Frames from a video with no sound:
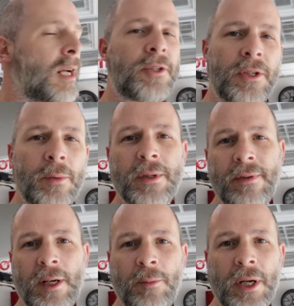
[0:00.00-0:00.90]
I'll show you what the
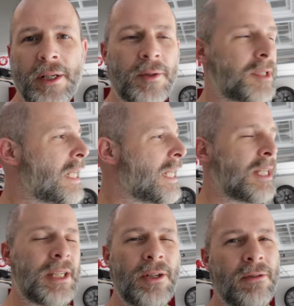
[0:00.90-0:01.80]
final product is
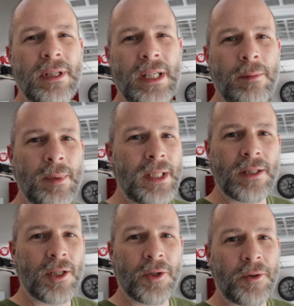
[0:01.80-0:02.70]
you don't need me
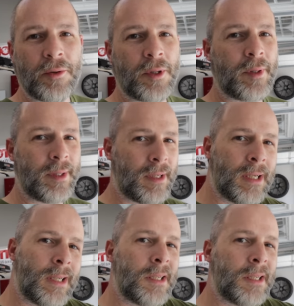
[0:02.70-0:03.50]
to go through and